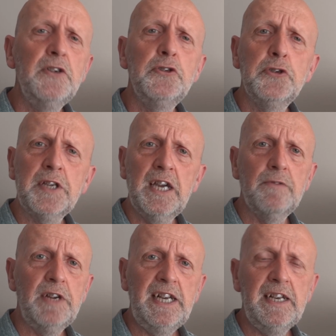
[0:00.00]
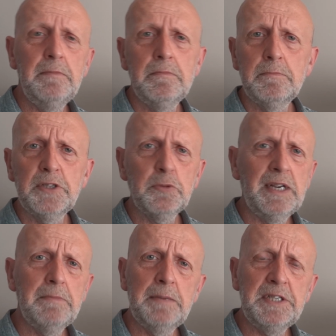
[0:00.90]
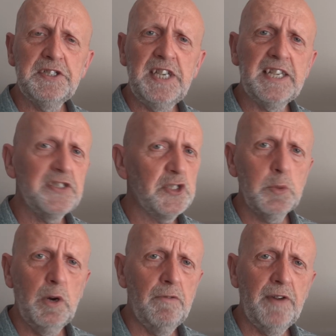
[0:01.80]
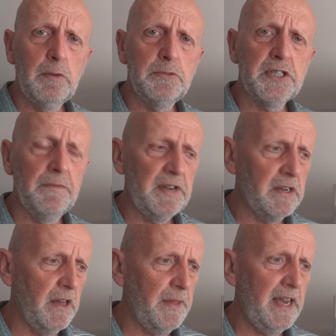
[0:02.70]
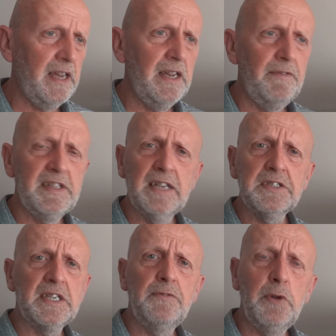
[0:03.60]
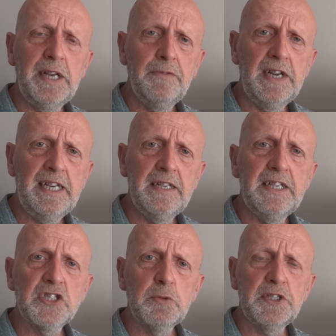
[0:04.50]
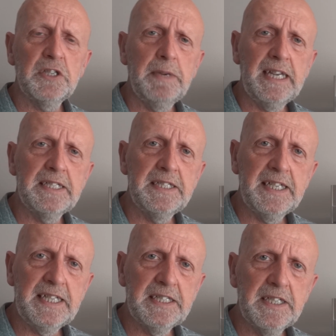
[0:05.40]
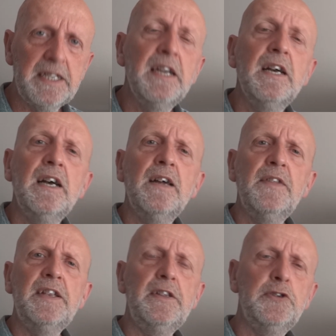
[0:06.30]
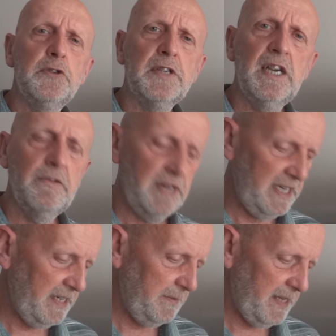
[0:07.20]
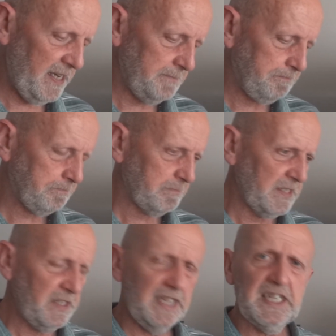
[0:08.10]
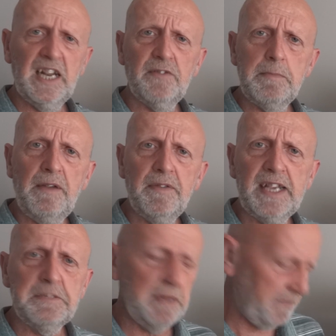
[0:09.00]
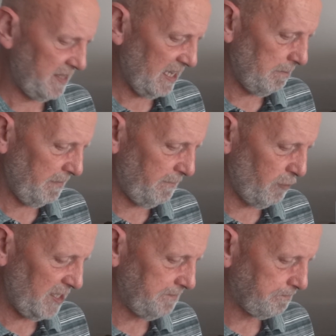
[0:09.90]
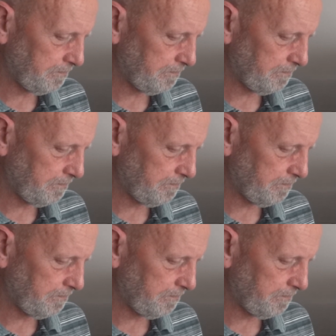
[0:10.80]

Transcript: you should get a reading between maybe 6 and 12 volts, something like that. If it doesn't give you any reading, then switch the meter to DC, then you should get a reading there. So that's another method, that's method number three.